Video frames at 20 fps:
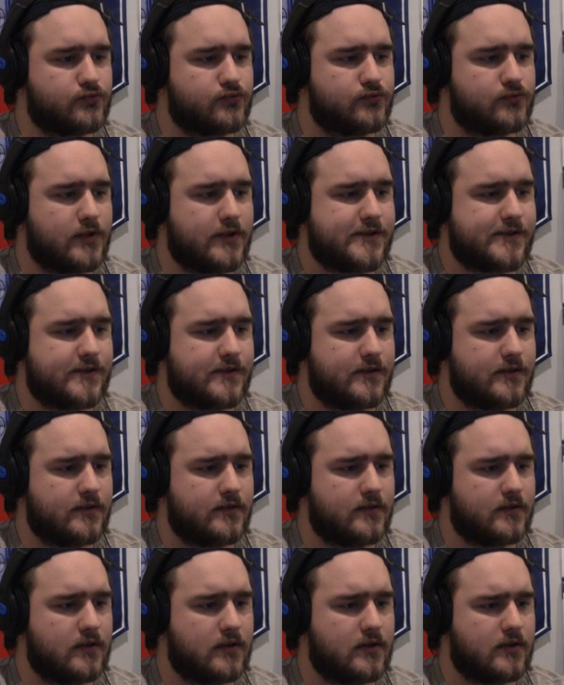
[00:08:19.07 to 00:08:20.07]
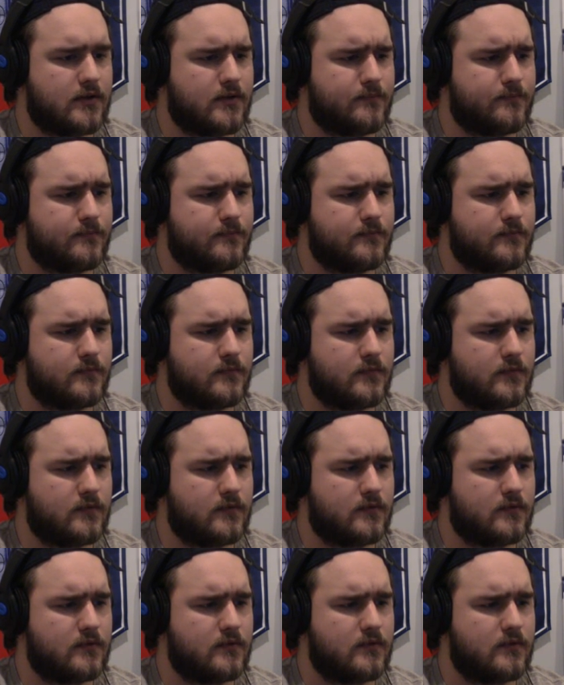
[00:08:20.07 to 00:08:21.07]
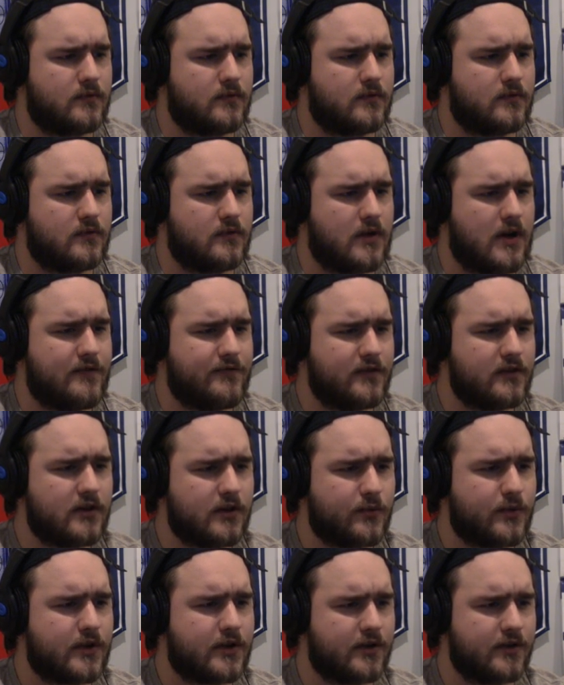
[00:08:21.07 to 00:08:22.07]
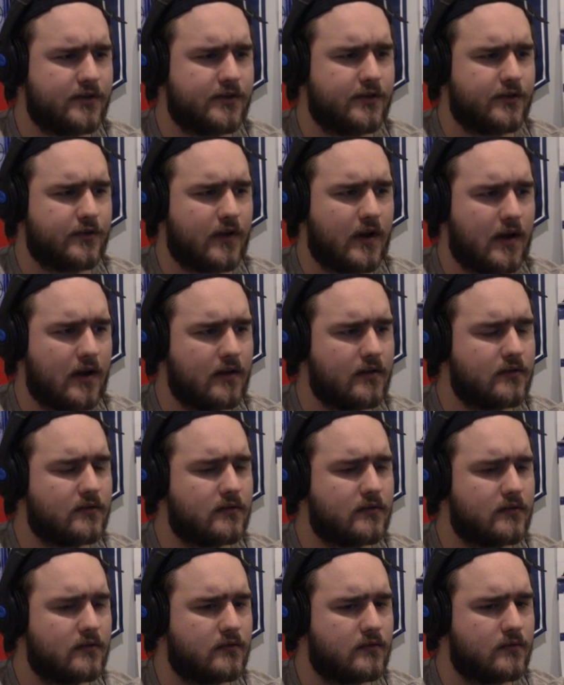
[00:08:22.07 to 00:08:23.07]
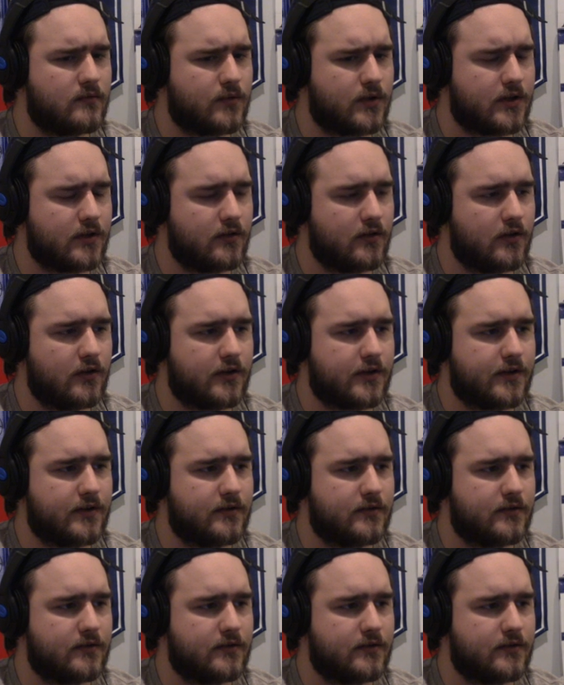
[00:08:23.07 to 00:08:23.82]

Let's see. I feel like we could do that. We're going to look.